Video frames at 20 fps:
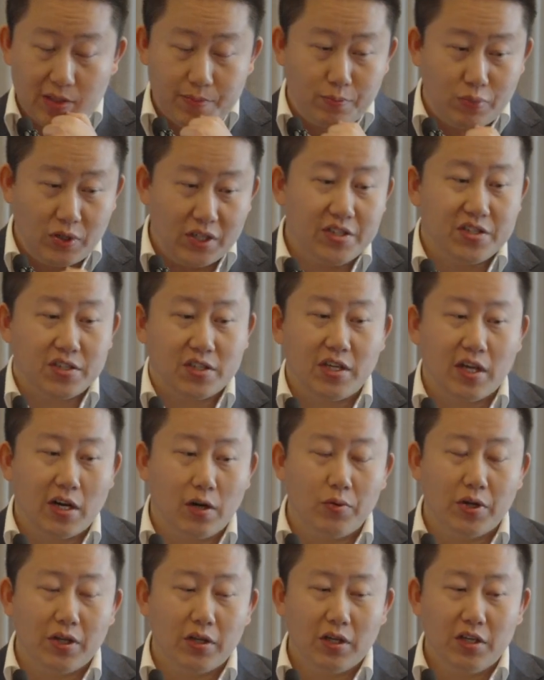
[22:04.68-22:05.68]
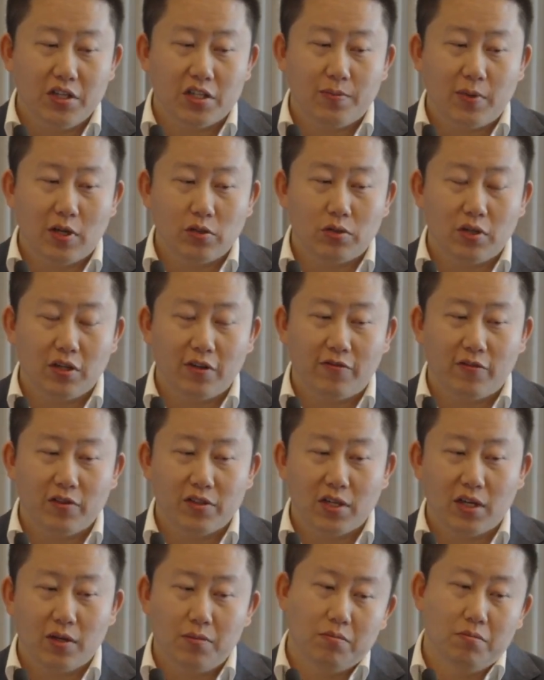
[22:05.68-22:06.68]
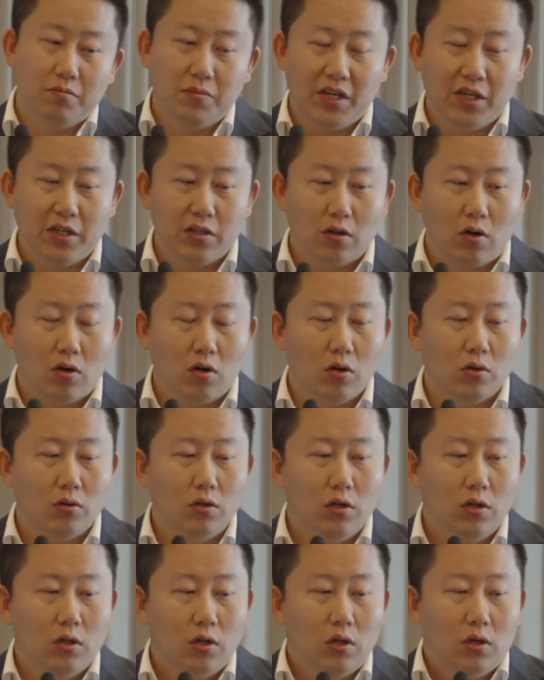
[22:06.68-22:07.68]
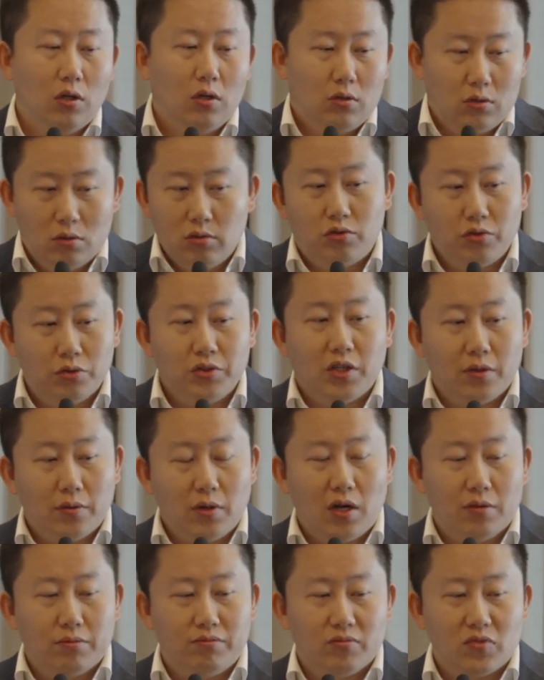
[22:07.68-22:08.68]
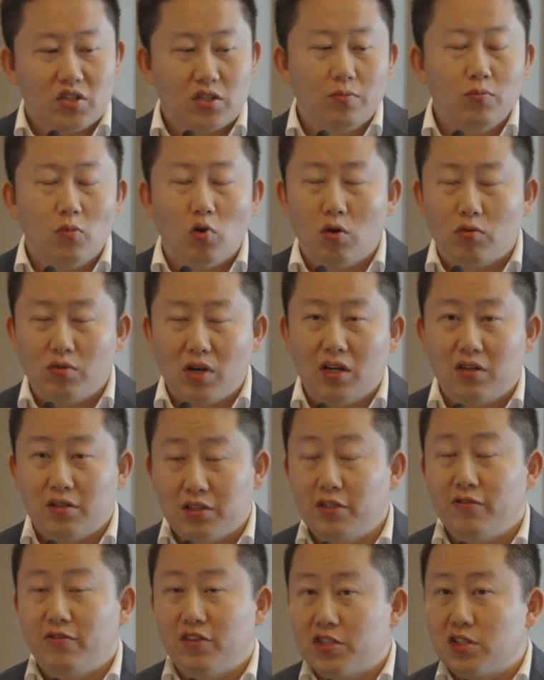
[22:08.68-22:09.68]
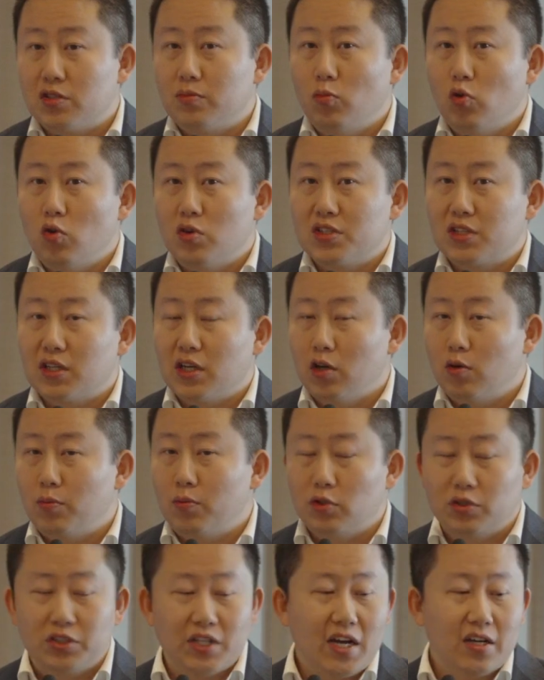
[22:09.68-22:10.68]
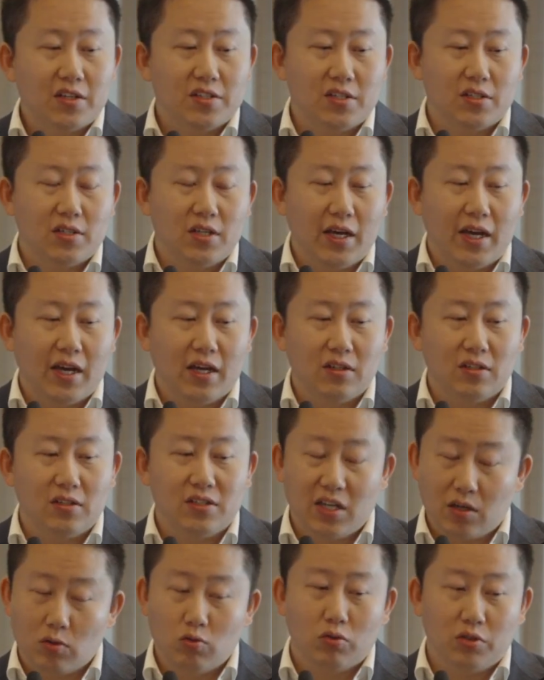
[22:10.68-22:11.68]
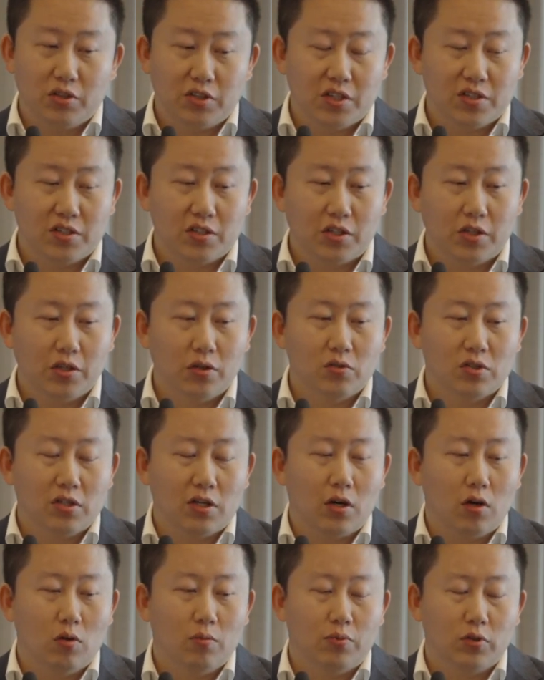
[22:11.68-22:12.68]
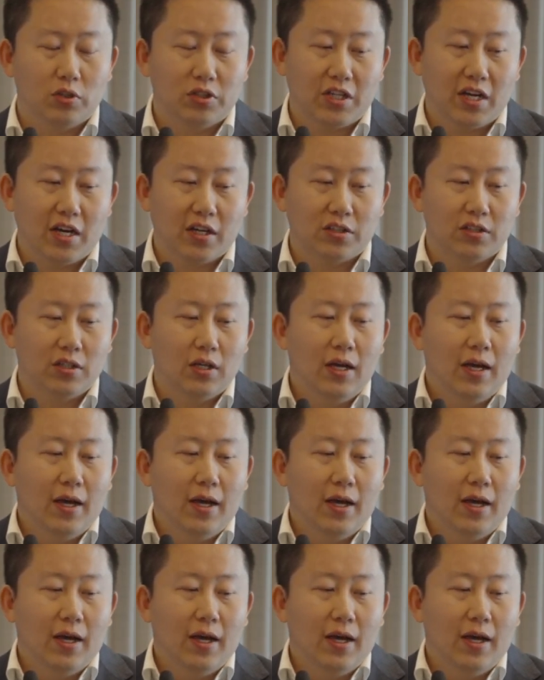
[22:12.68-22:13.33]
pretty scary, especially for the mid or junior, relatively small scale projects, and that could just kill the whole project.